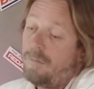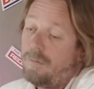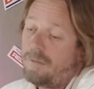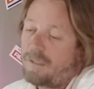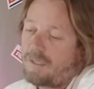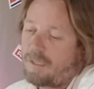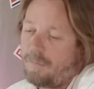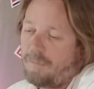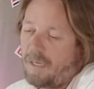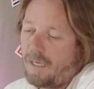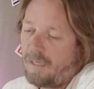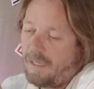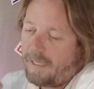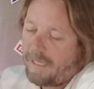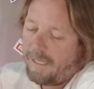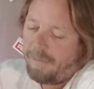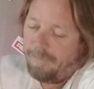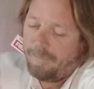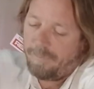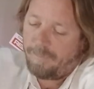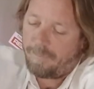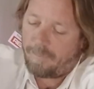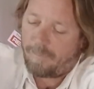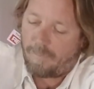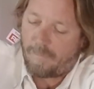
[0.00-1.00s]
Similarly,
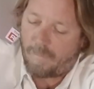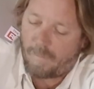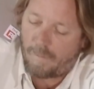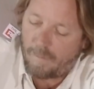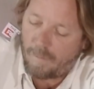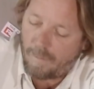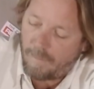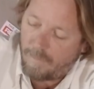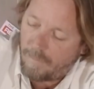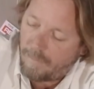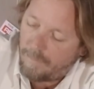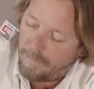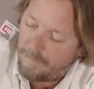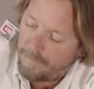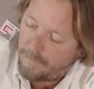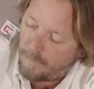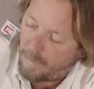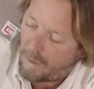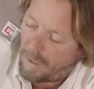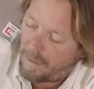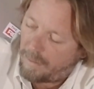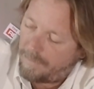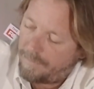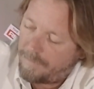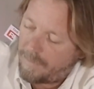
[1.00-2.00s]

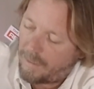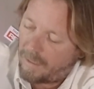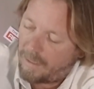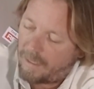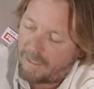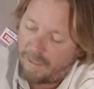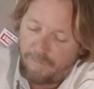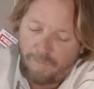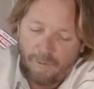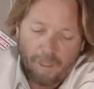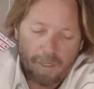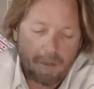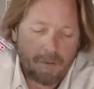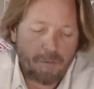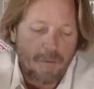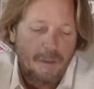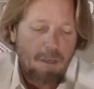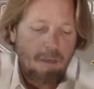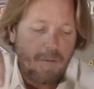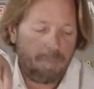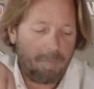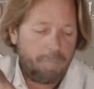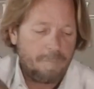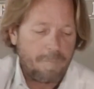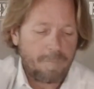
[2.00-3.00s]
well, I'll leave that in
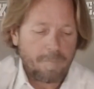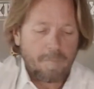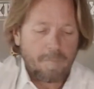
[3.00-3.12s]
there.